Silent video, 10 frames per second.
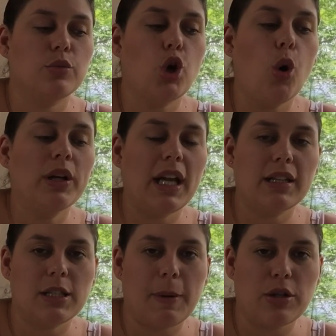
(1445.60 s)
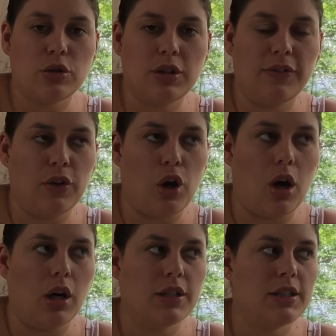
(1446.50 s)
go and get the specialty
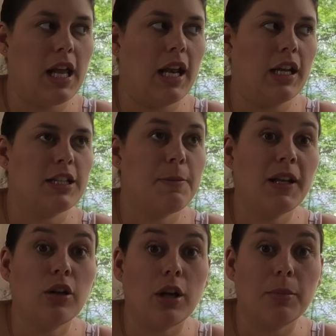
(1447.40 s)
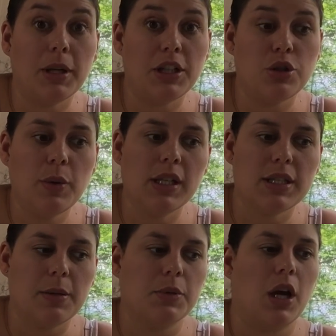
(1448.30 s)
floss, and I spend a lot of money doing it
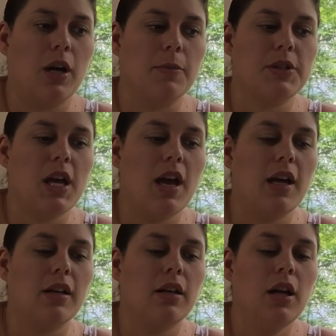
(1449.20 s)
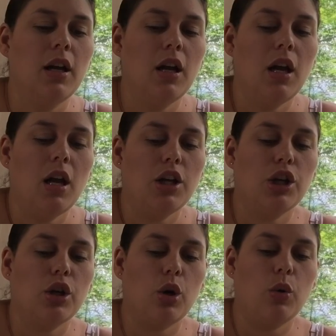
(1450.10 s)
sometimes. And,
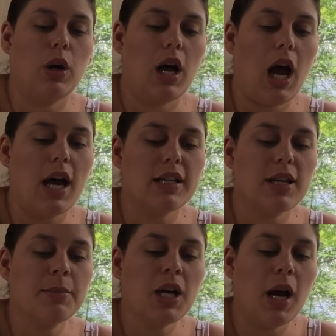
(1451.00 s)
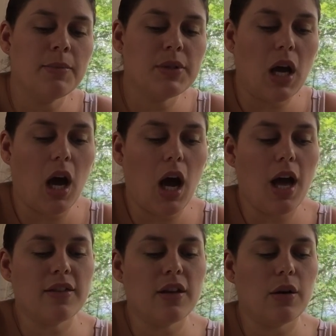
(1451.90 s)
you know, sometimes
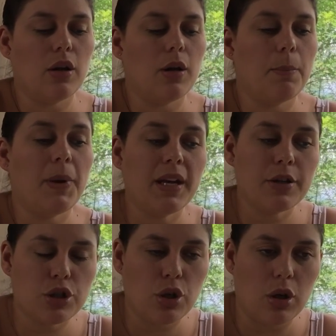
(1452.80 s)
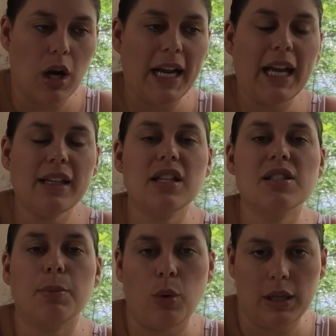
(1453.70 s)
the picture, I get
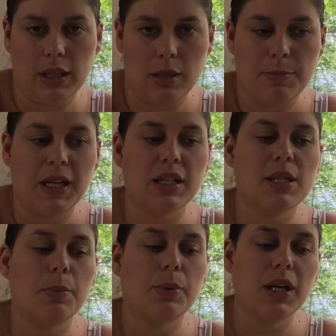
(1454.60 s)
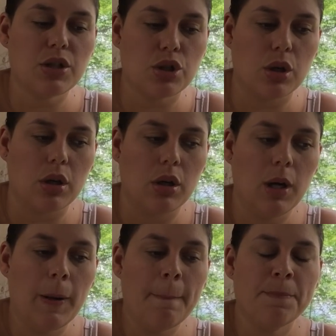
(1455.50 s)
disappointed because the picture
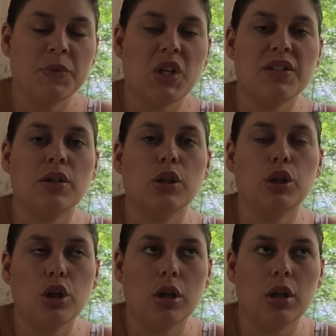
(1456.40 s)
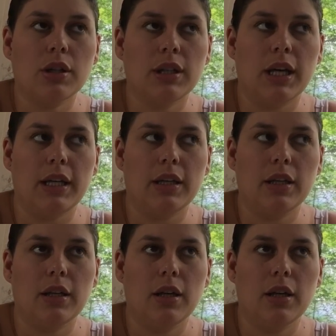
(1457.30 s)
doesn't look like,